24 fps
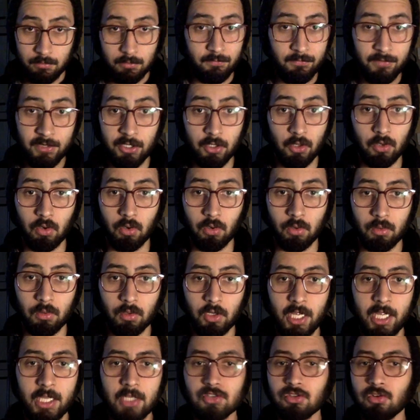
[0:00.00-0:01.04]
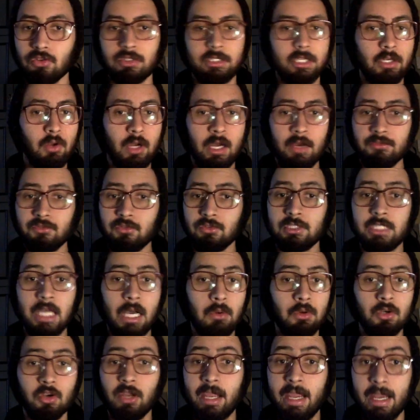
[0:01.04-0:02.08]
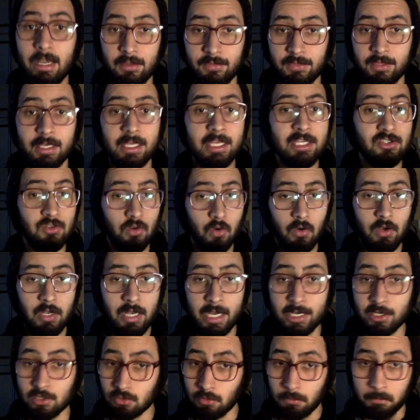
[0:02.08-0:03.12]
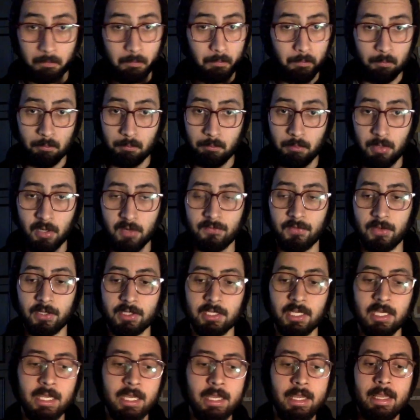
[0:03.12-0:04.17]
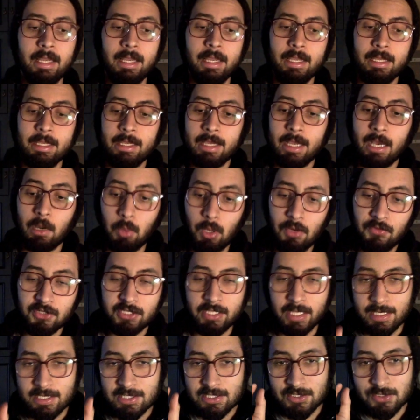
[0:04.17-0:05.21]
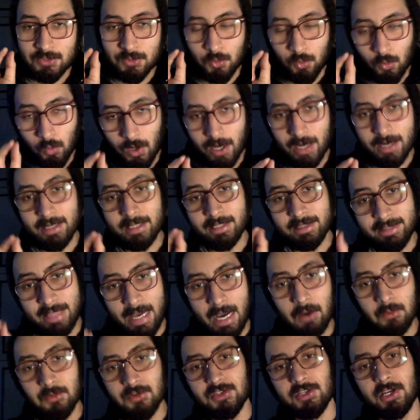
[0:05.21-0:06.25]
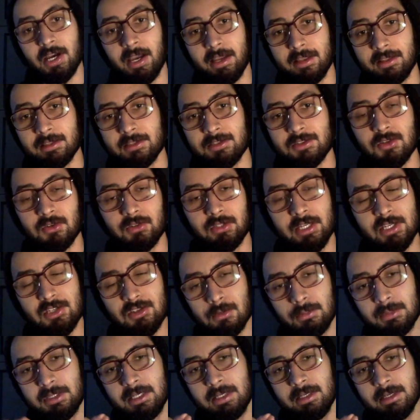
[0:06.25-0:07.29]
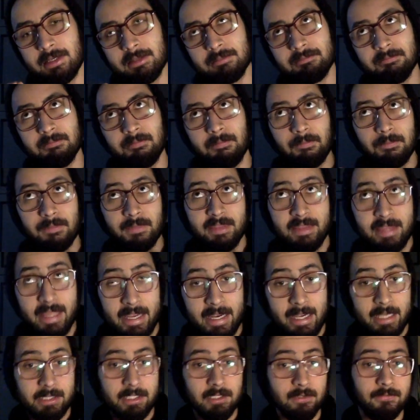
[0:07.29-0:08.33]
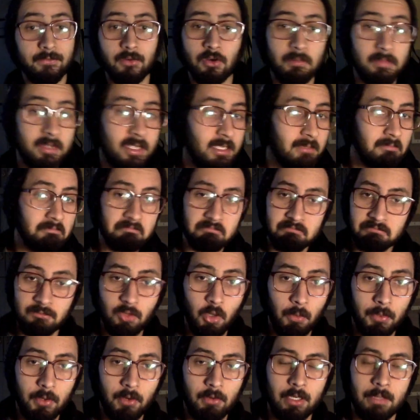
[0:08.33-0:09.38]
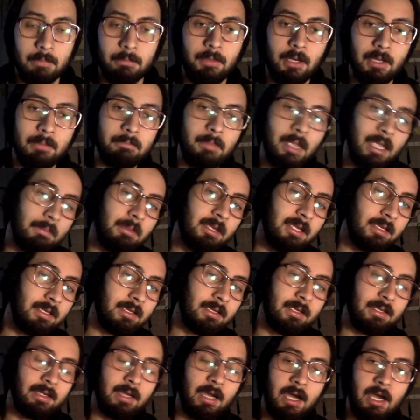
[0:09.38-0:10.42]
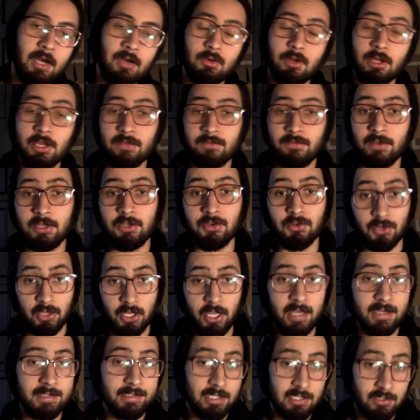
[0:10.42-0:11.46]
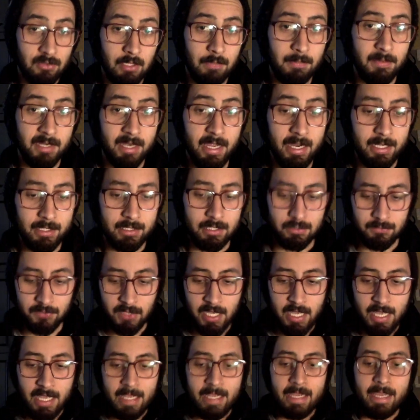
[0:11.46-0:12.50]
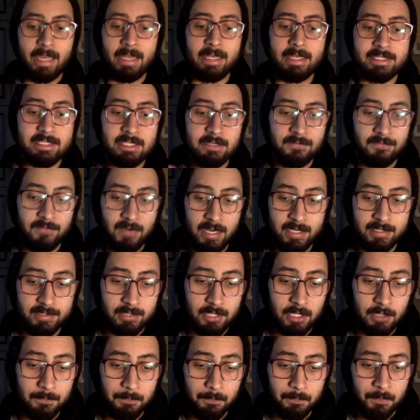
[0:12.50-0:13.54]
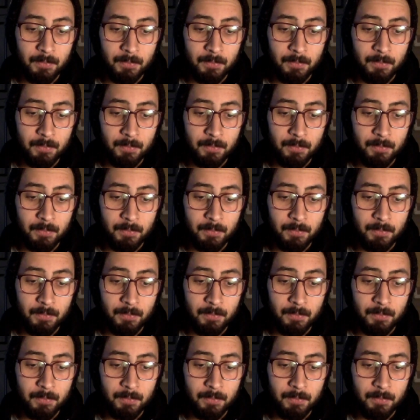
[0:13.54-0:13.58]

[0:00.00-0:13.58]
video call, okay? So they don't have to download anything. It's online, so perfect. However, there is one downside. So there is something negative. For me, no problem, but maybe, I don't know if in your case that's going to be negative, and it's the fact that